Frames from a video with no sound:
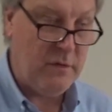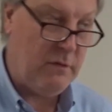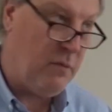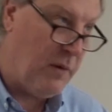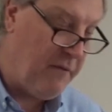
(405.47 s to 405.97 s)

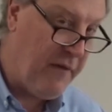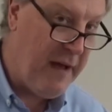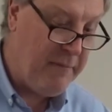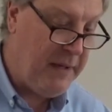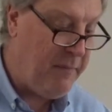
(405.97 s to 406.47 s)

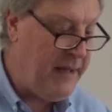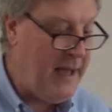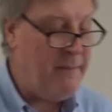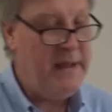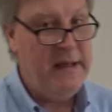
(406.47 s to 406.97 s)
25
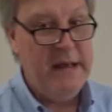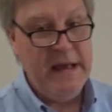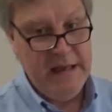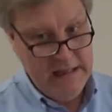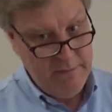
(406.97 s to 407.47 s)
ppm,
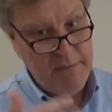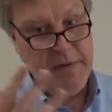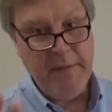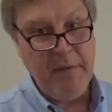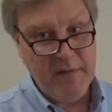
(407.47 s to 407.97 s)
it'd be
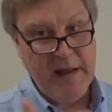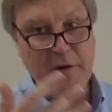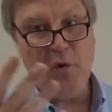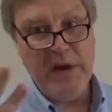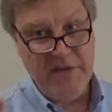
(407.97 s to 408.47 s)
beeping like
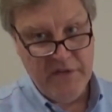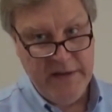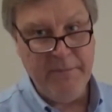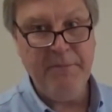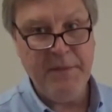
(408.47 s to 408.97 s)

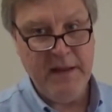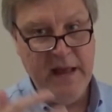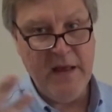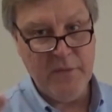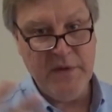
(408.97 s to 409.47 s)
crazy,
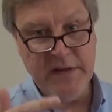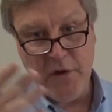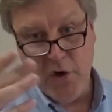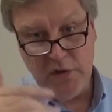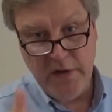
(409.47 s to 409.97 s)
as we did
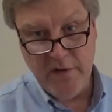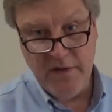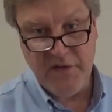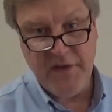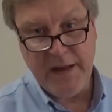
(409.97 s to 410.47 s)
earlier in
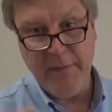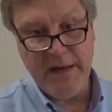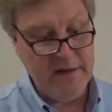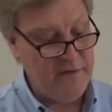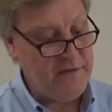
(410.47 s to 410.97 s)
this
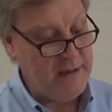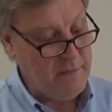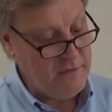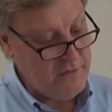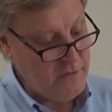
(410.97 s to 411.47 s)
segment and in
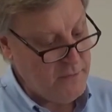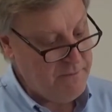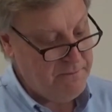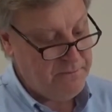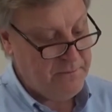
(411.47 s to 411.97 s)
segment 2.
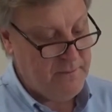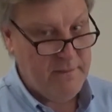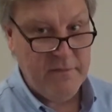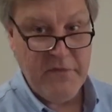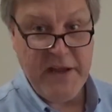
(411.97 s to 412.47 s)

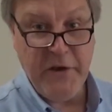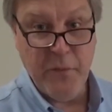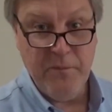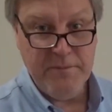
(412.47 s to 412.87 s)
Thank you.